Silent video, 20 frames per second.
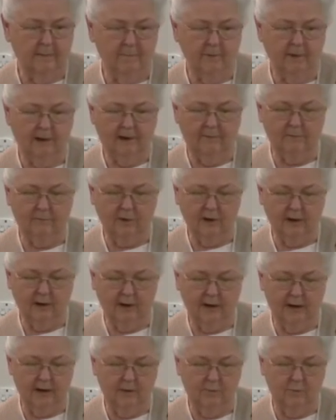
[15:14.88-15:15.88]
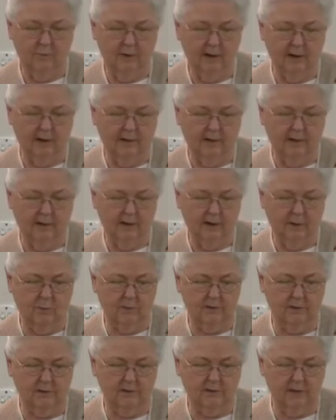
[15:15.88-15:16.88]
But after I gained weight, I
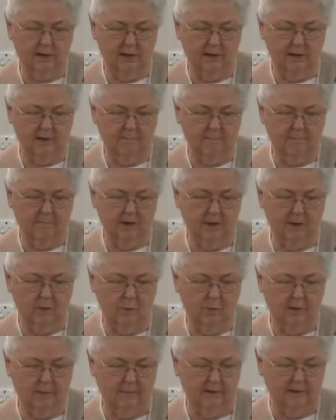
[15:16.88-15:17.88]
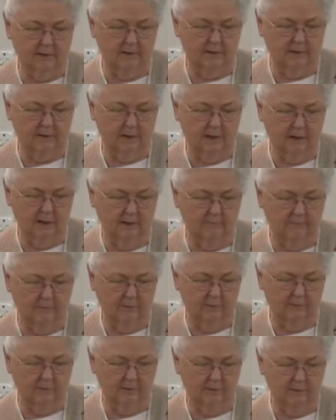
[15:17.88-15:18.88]
quit saying big women's
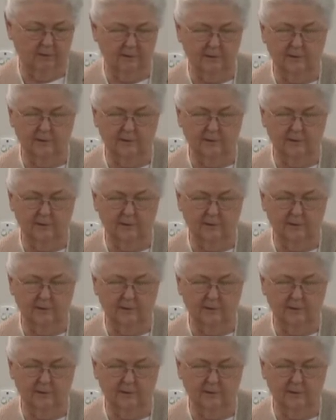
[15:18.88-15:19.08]
conferences.